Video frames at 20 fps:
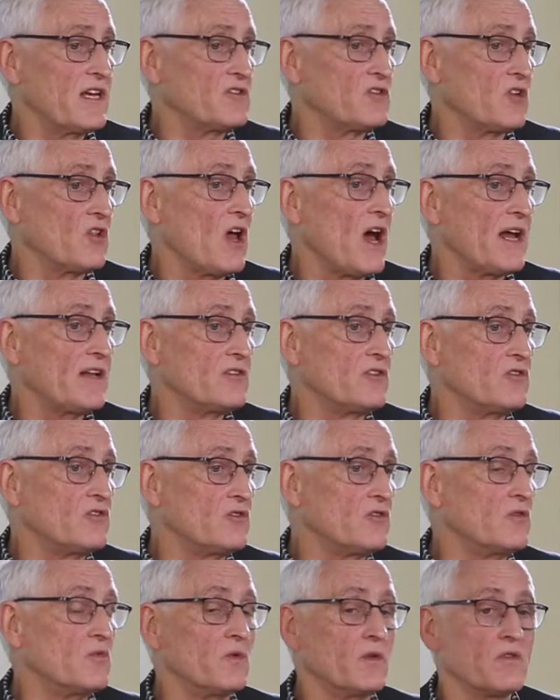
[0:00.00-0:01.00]
has a lot to
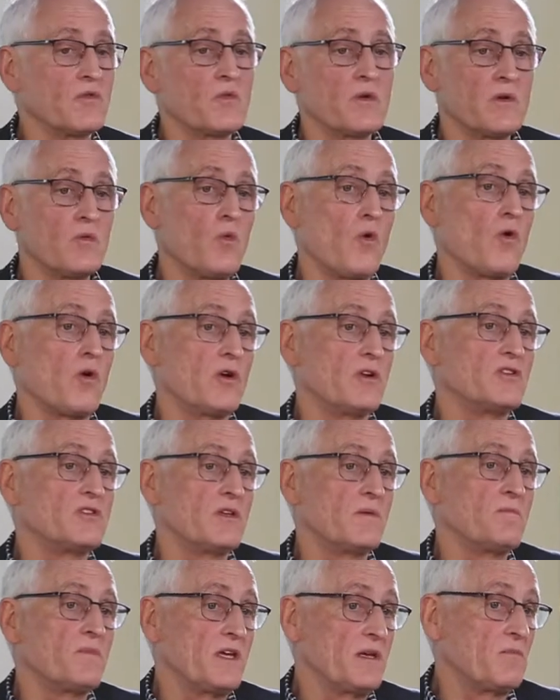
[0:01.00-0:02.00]
do with the
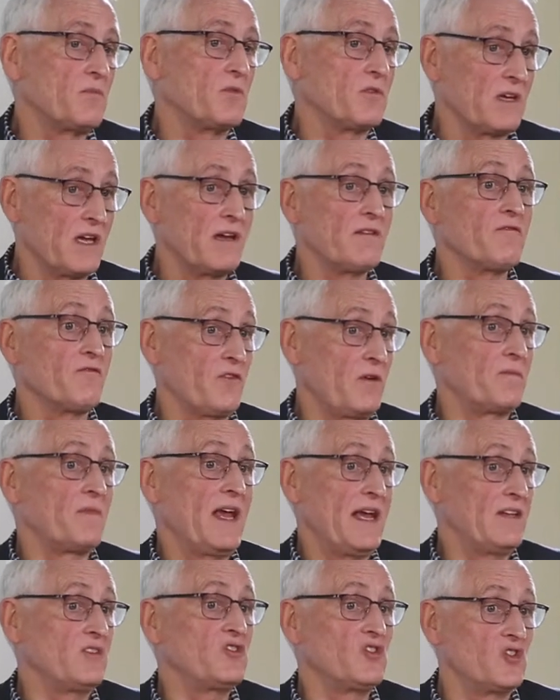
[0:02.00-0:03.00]
rewards that people get from
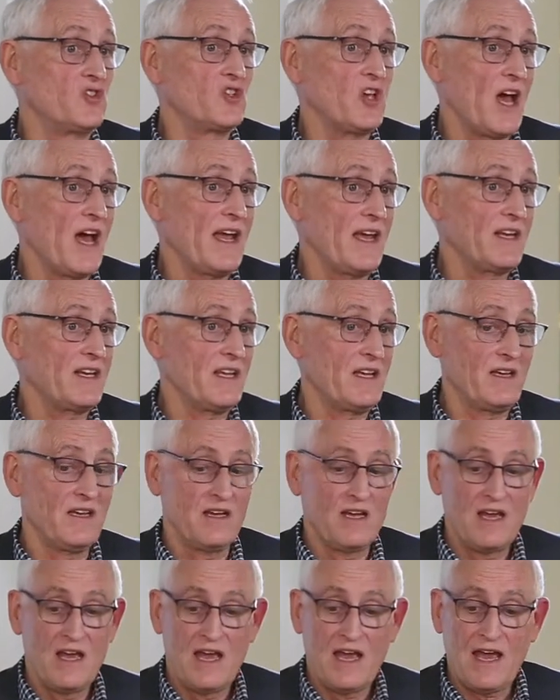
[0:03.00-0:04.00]
that society.
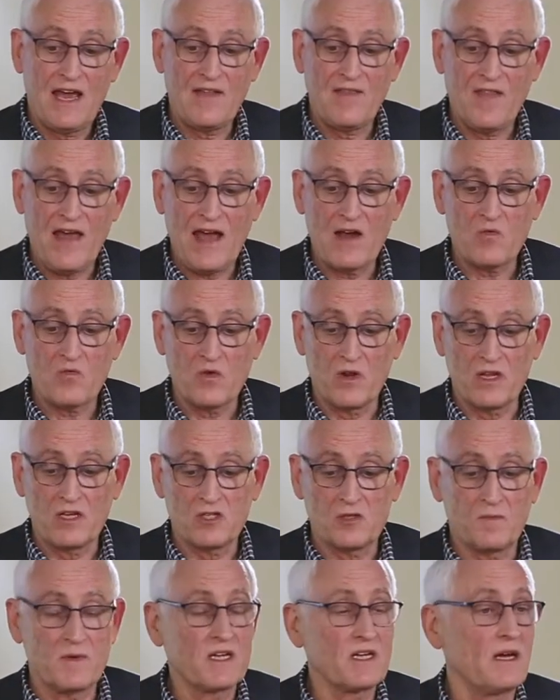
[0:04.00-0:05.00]
And that really
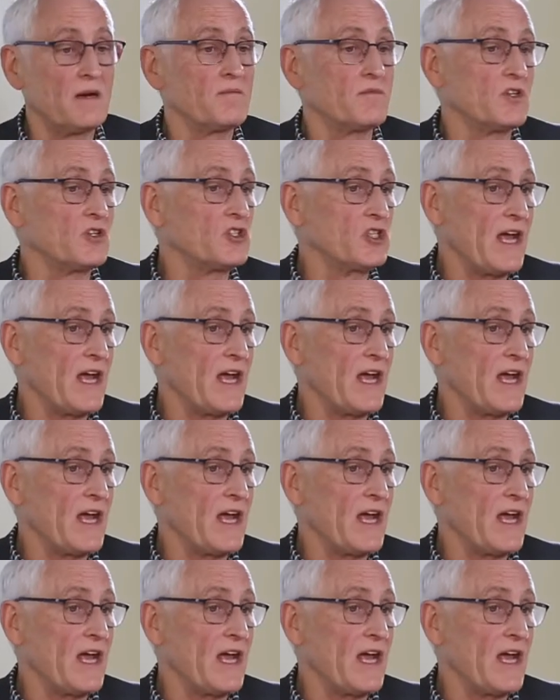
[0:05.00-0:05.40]
has become the